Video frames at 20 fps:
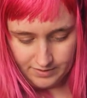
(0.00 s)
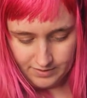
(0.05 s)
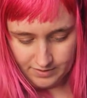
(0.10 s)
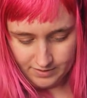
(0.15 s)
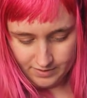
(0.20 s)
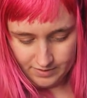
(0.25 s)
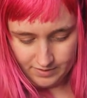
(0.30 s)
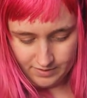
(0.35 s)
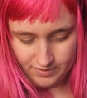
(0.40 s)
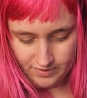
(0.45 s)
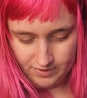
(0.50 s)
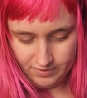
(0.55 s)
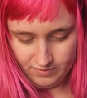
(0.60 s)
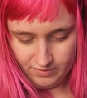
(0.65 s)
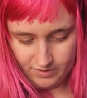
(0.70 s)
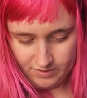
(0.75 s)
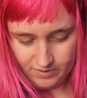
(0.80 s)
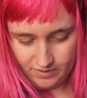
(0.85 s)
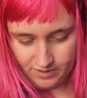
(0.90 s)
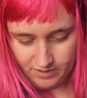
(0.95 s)
trying to see
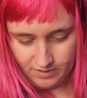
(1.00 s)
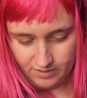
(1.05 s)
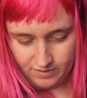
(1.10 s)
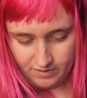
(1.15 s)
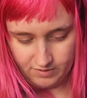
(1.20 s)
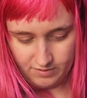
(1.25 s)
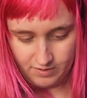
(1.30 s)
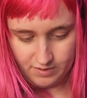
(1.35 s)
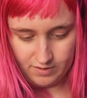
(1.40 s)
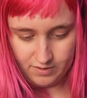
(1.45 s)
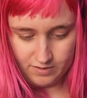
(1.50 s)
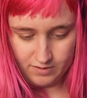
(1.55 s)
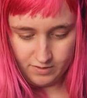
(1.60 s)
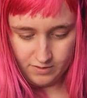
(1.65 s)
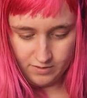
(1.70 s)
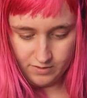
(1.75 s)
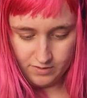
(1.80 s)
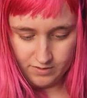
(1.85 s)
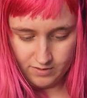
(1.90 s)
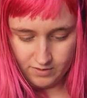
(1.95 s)
if there's anything
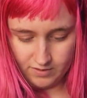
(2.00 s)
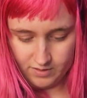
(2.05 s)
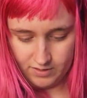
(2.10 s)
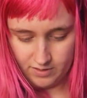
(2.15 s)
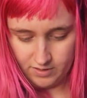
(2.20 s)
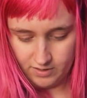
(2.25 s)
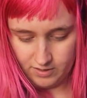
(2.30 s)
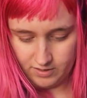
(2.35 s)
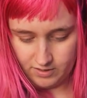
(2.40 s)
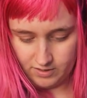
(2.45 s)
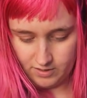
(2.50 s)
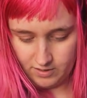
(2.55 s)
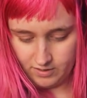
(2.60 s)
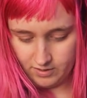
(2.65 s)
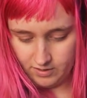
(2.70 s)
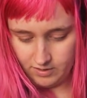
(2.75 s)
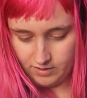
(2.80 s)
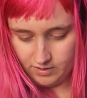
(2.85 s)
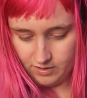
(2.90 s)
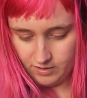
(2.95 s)
else in here
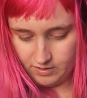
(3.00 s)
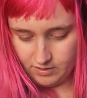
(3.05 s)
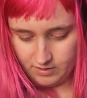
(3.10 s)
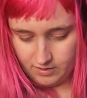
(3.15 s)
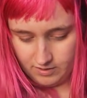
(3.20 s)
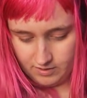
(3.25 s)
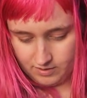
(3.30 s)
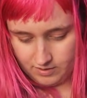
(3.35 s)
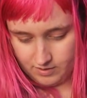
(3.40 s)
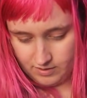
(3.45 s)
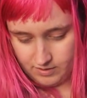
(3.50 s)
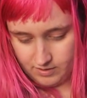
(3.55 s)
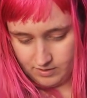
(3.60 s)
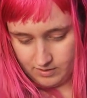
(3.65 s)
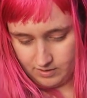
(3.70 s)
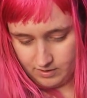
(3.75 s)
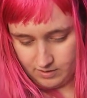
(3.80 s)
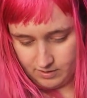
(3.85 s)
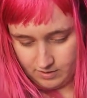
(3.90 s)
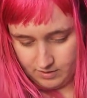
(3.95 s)

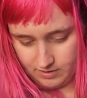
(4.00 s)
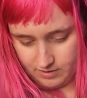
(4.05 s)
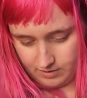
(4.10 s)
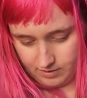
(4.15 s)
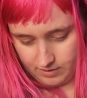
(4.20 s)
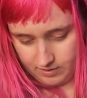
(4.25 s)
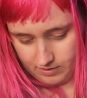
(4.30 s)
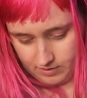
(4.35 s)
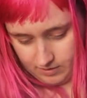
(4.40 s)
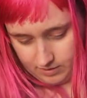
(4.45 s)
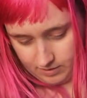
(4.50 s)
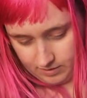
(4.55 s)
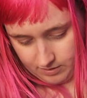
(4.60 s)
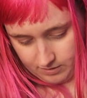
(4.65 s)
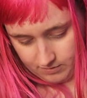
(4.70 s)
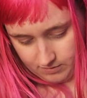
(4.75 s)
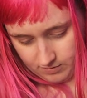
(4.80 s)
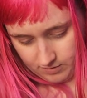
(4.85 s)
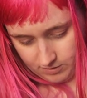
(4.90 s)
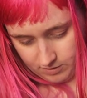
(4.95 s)
that I
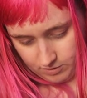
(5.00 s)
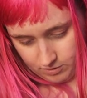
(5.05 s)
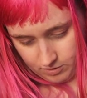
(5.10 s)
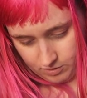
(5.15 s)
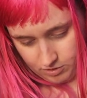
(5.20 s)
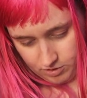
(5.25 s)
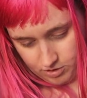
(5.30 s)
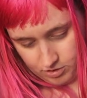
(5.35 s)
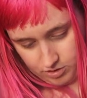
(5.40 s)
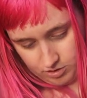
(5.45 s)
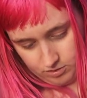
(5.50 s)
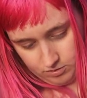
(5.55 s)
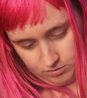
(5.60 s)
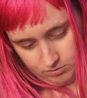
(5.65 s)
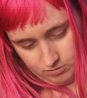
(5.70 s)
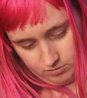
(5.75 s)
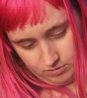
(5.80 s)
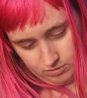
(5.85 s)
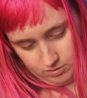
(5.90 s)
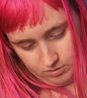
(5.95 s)
haven't
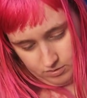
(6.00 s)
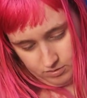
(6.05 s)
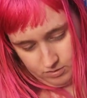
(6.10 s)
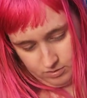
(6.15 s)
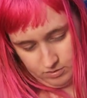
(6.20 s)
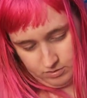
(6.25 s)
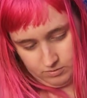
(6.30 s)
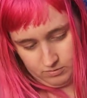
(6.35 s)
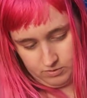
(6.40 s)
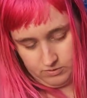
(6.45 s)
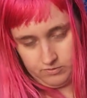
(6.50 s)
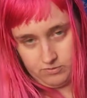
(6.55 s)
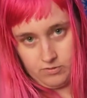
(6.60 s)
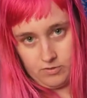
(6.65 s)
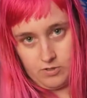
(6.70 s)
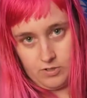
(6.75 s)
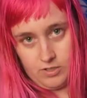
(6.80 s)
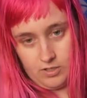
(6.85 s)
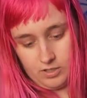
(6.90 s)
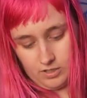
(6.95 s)
shown
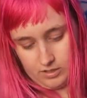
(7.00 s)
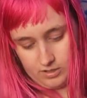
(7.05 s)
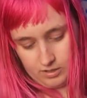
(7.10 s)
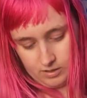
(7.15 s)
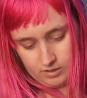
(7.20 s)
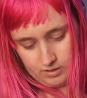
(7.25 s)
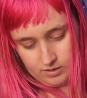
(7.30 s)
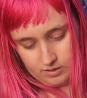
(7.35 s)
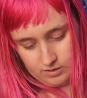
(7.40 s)
before.